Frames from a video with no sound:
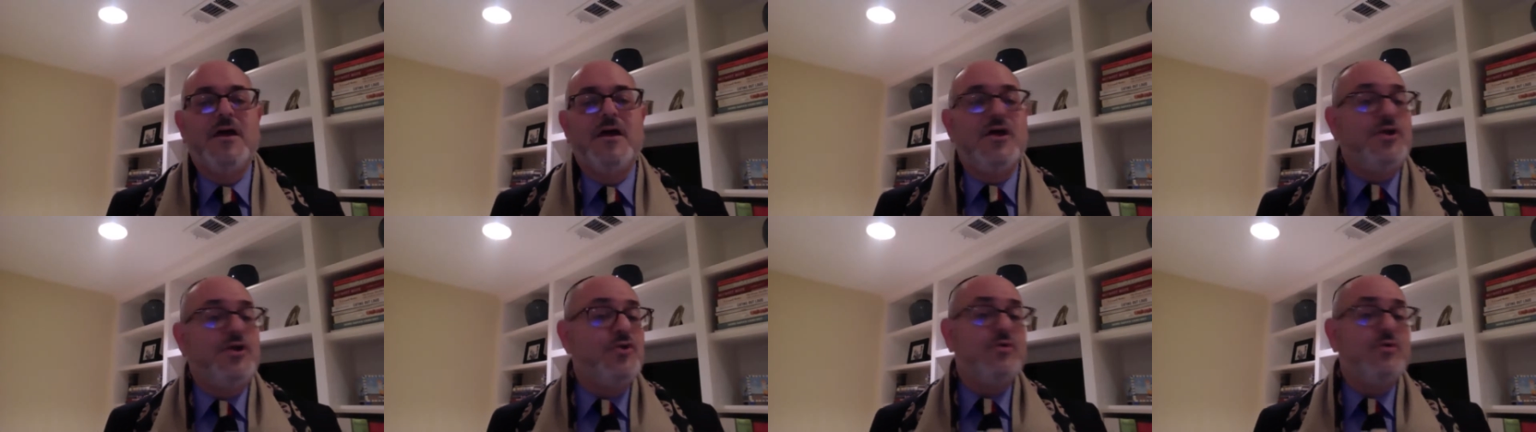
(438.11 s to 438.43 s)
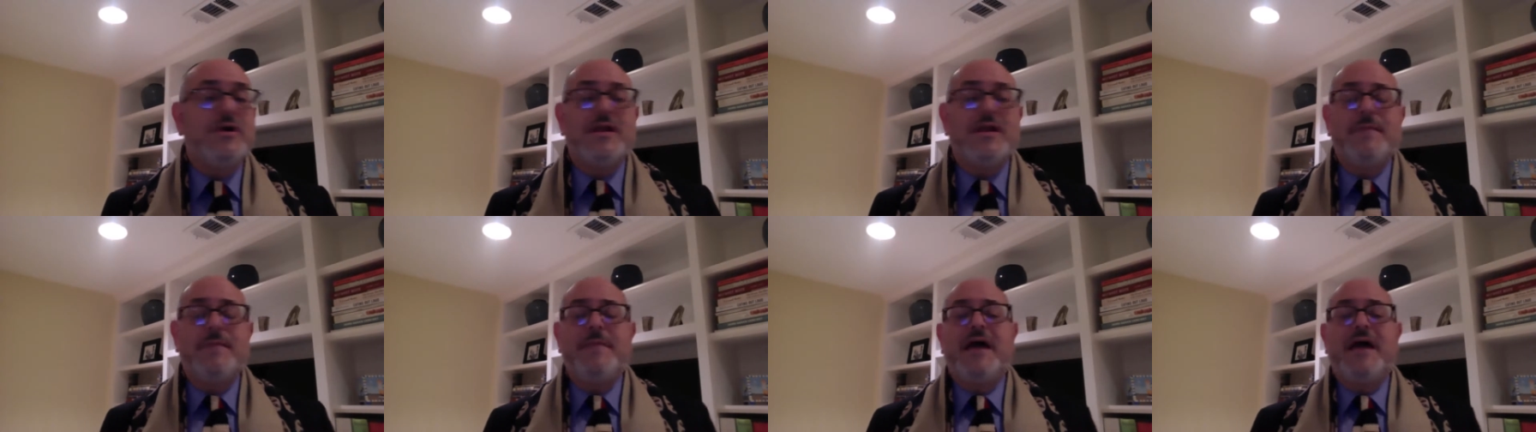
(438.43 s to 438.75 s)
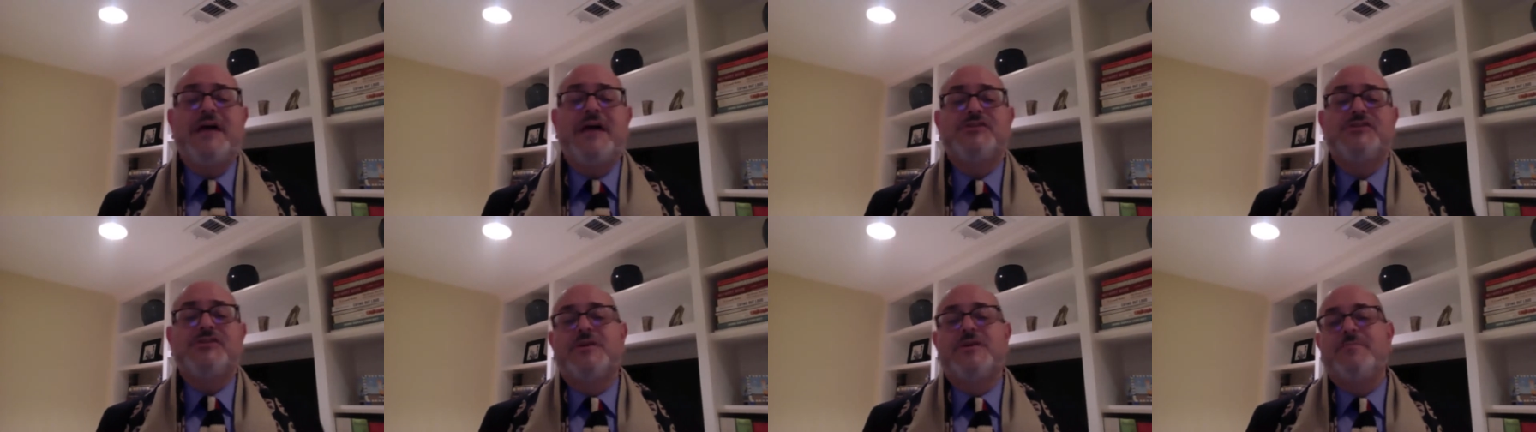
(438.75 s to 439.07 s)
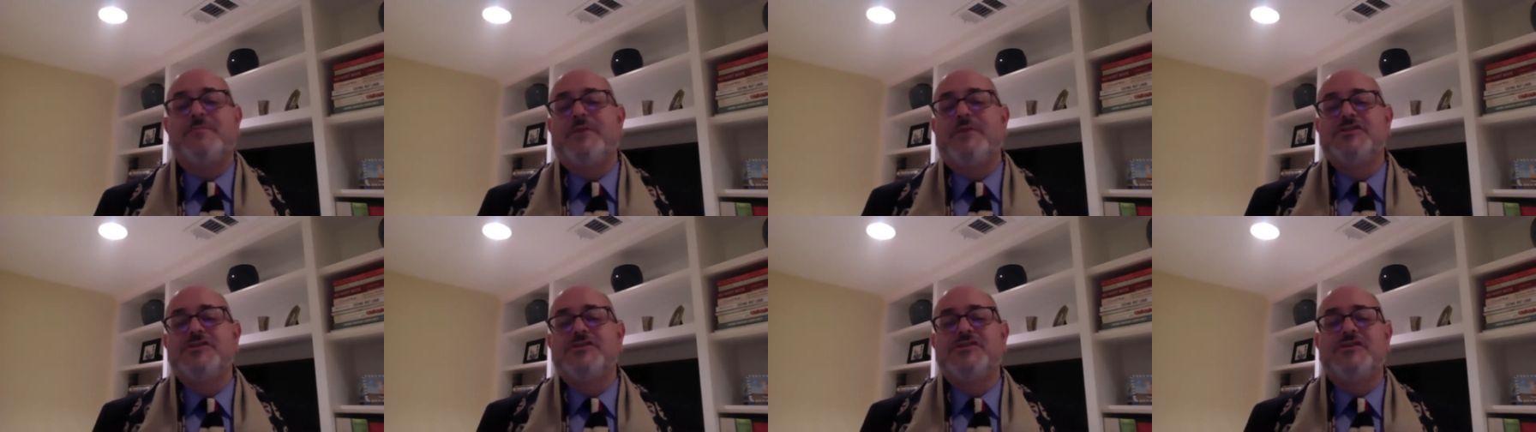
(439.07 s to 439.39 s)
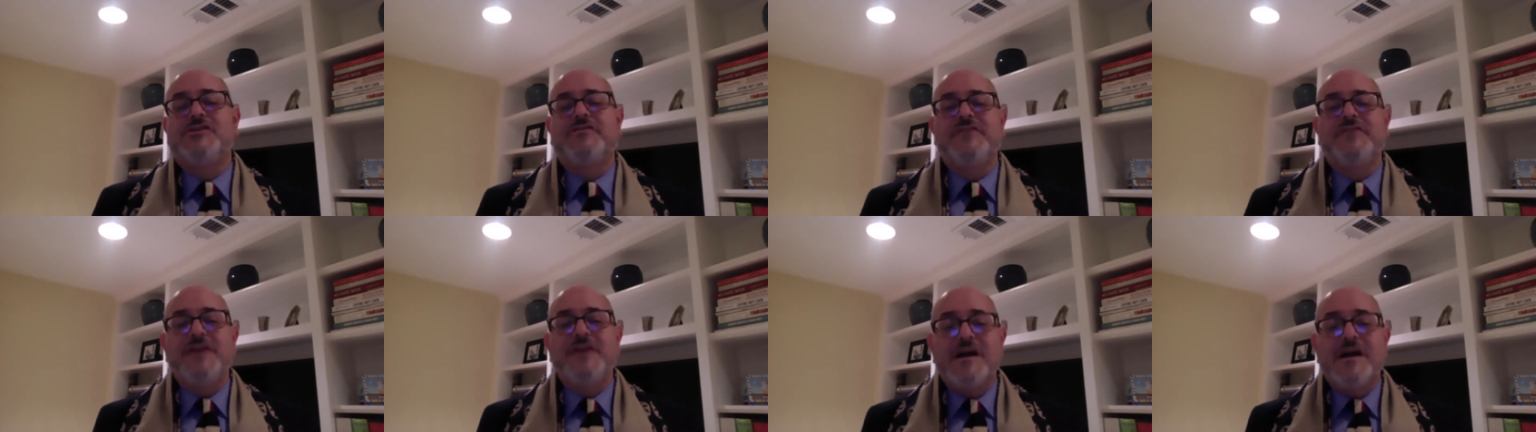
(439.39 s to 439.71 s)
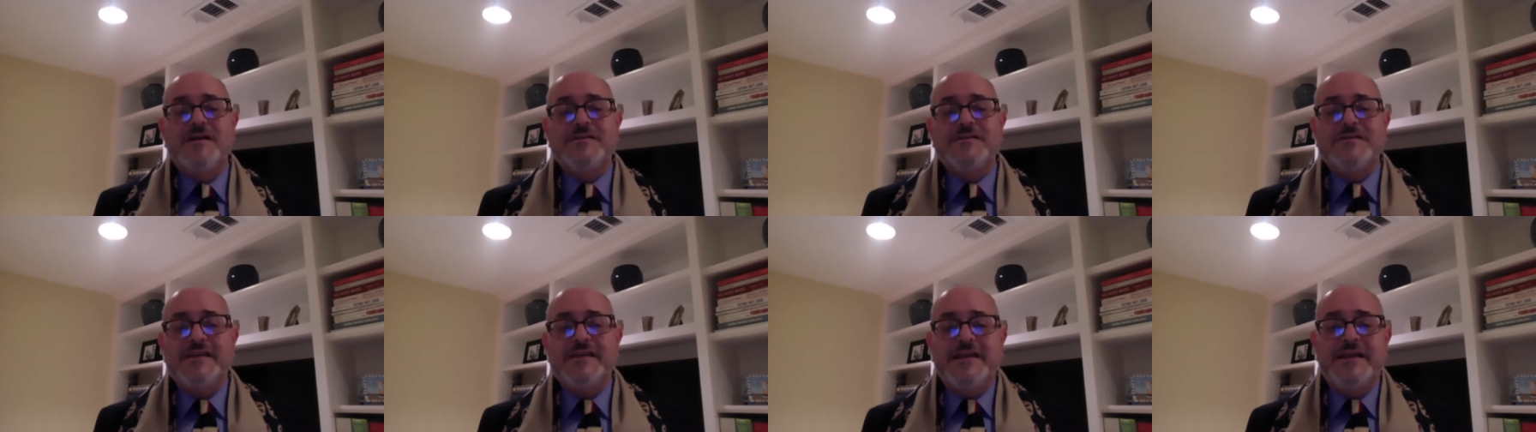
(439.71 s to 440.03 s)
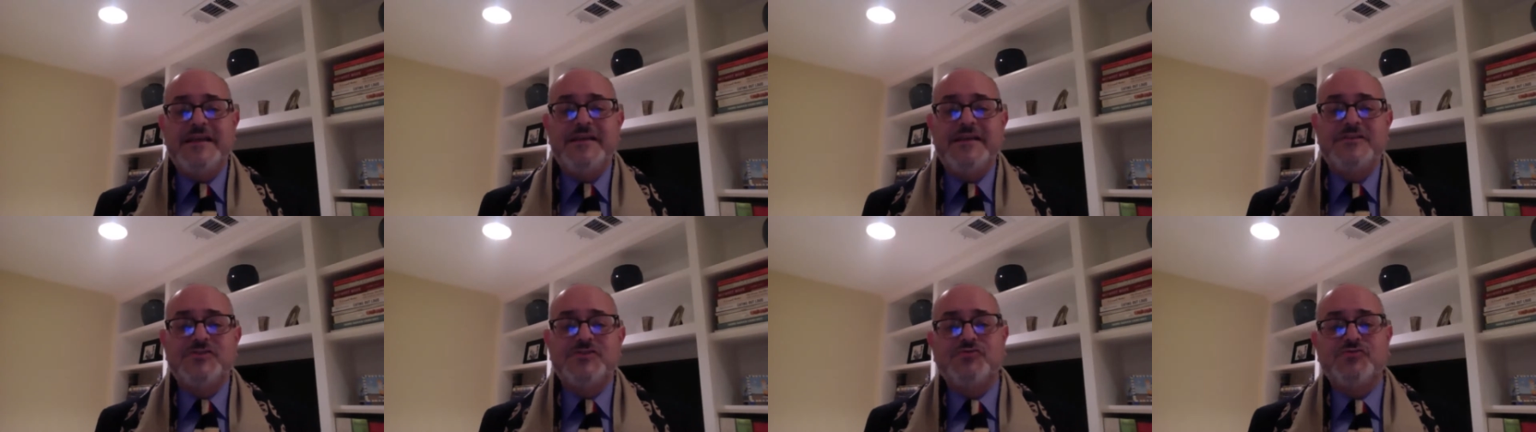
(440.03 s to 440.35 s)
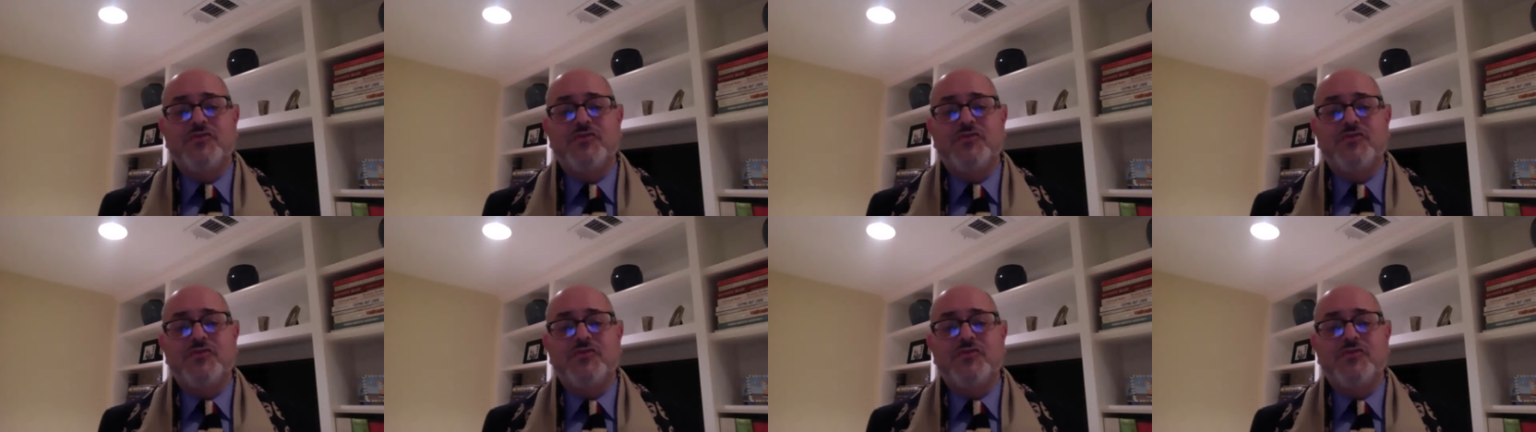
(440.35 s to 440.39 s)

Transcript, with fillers: You can imagine a bunch of young teens